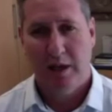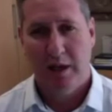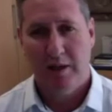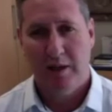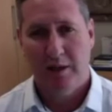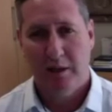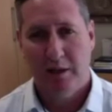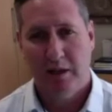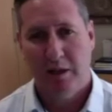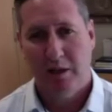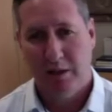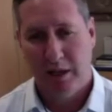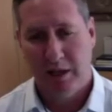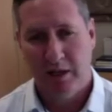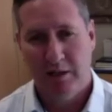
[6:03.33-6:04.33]
other uh,
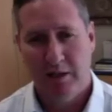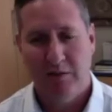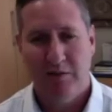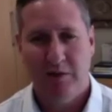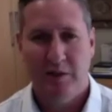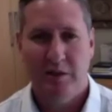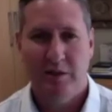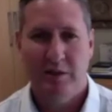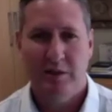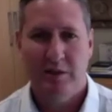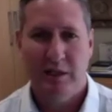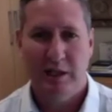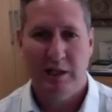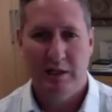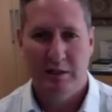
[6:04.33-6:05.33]
energy
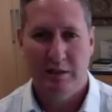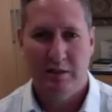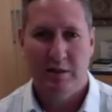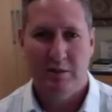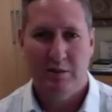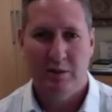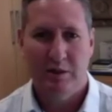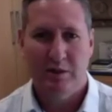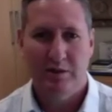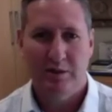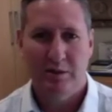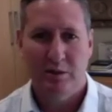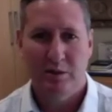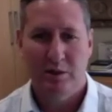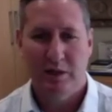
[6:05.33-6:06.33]
efficiency is a real
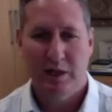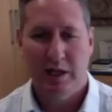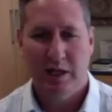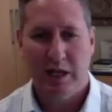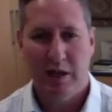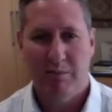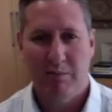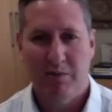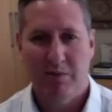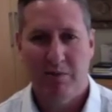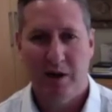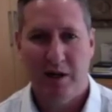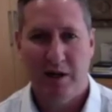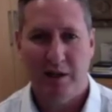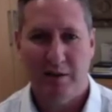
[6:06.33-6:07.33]
solution and can be
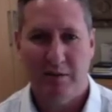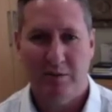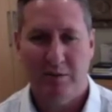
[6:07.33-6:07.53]
financed.